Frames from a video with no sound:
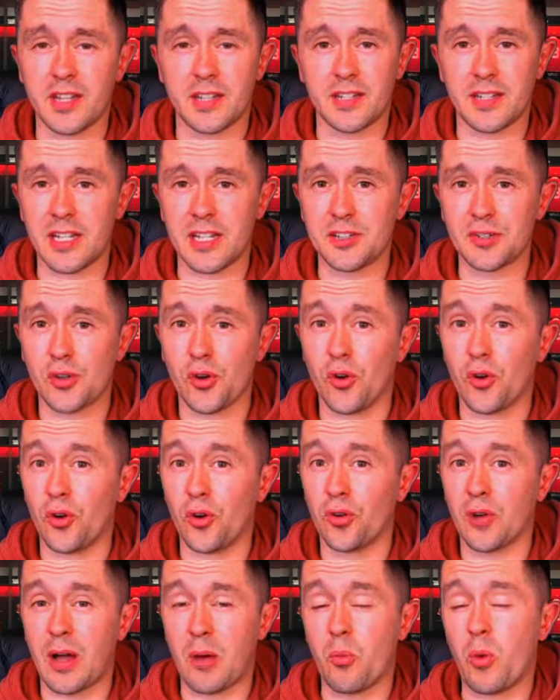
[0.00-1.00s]
need to
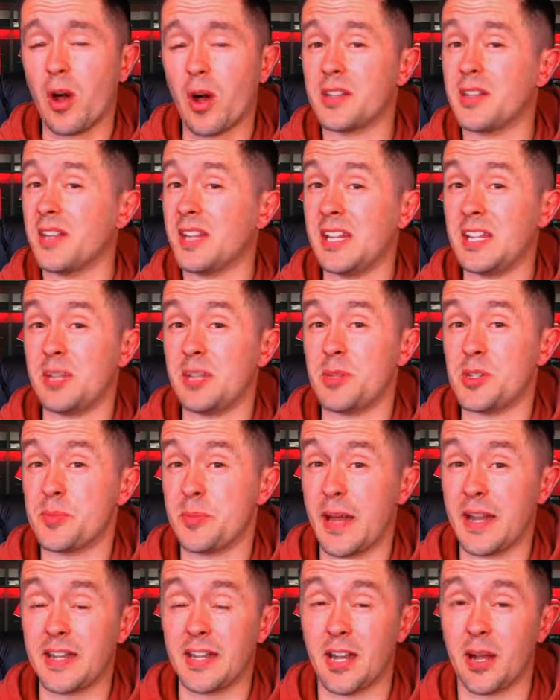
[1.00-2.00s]
go and what they need to be
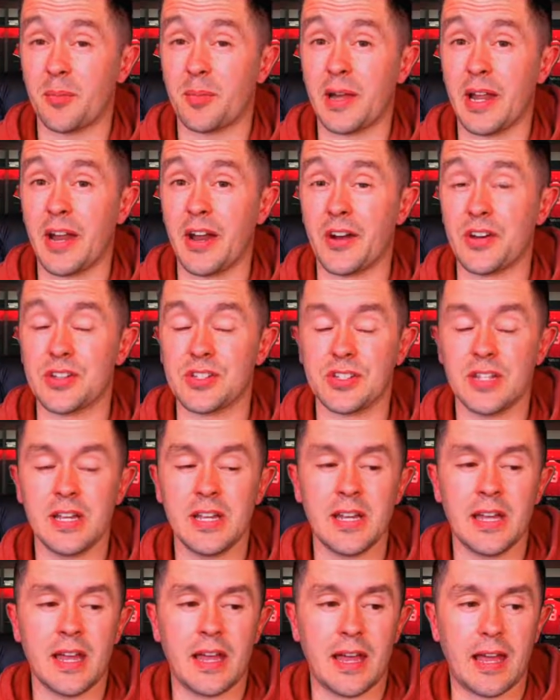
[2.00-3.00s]
spending on players.
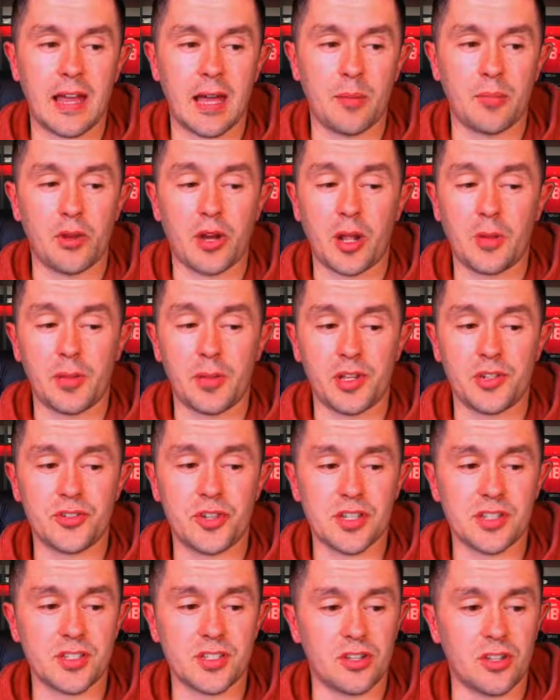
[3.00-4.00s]
But I'd be
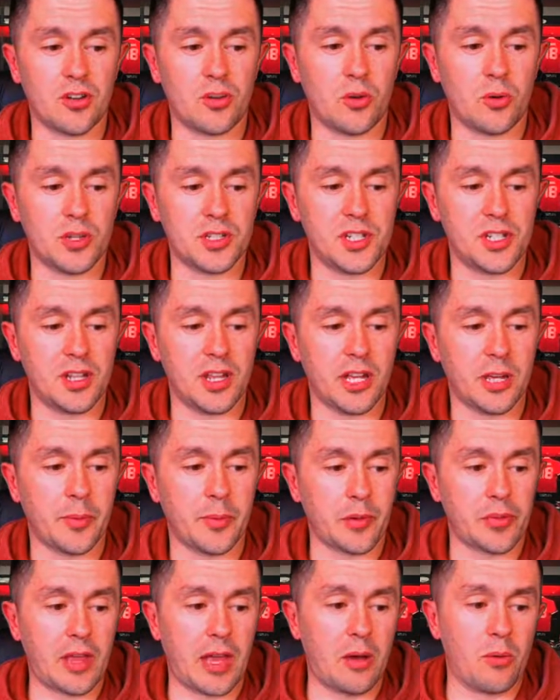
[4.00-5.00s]
interested to know what you think
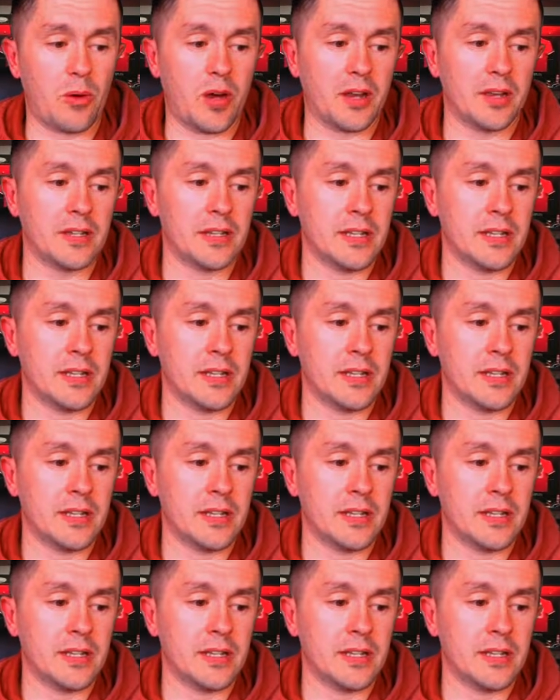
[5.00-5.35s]
about that one.